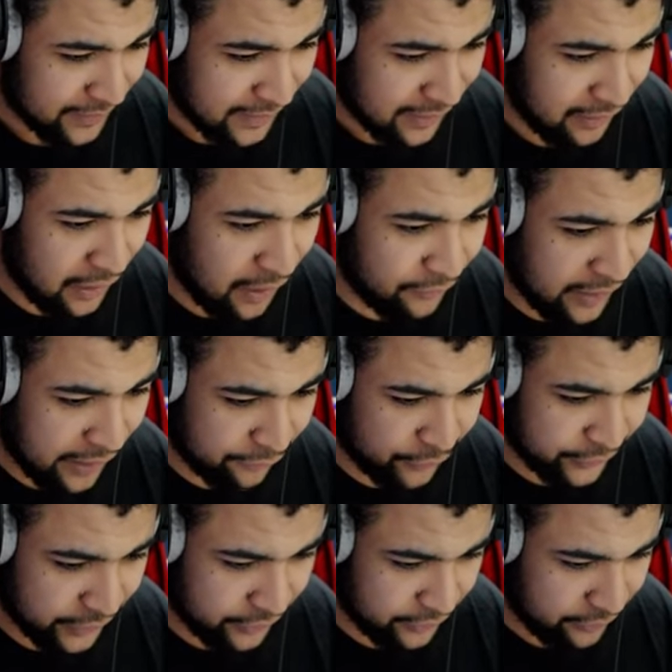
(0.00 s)
Love that for
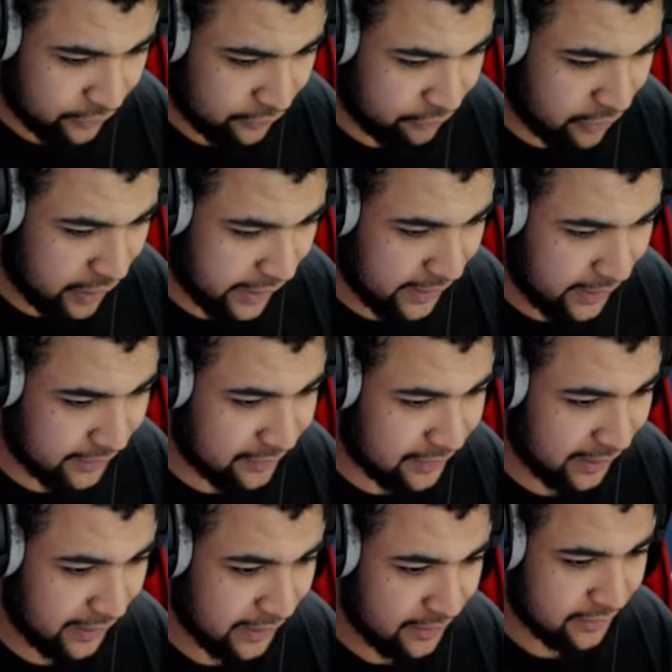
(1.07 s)
you. Right, let's
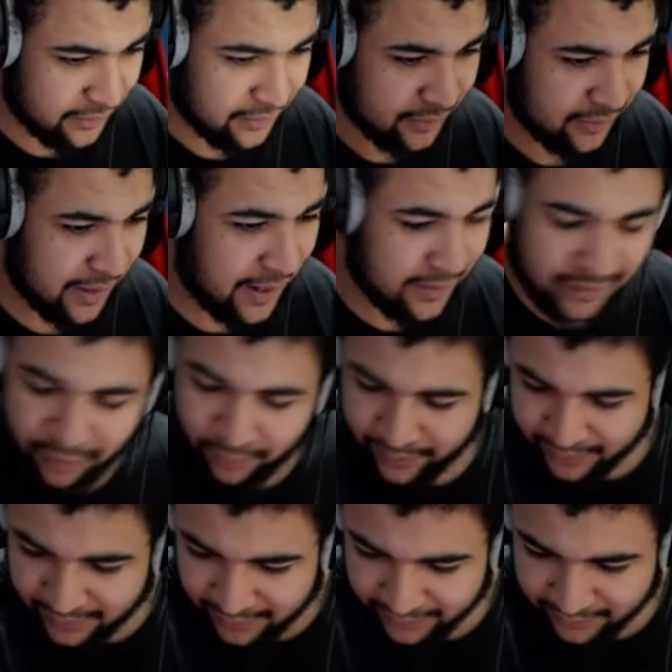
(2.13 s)
see. It's actually not where I
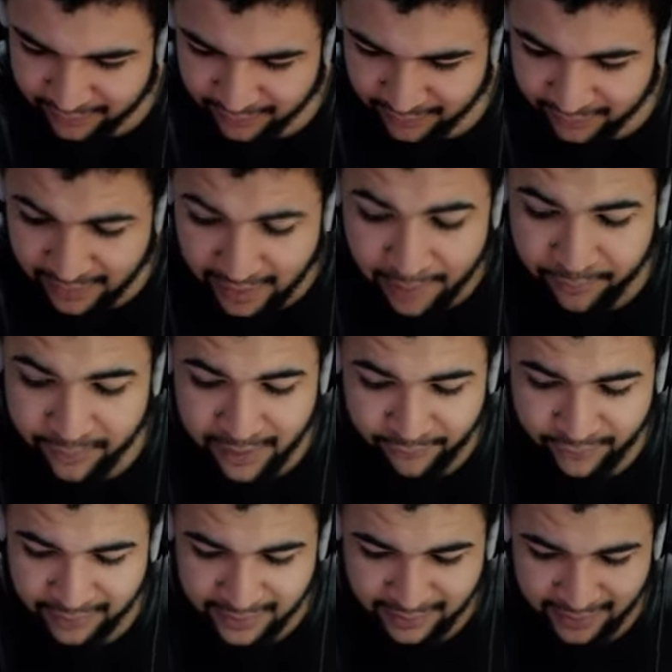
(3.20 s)
clicked. Yeah, I'm going to have to
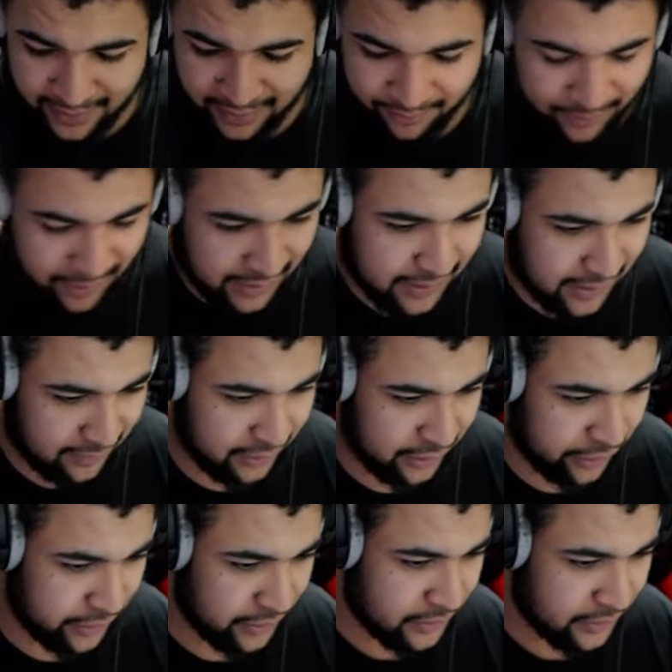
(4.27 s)
check that in a minute, Kessio.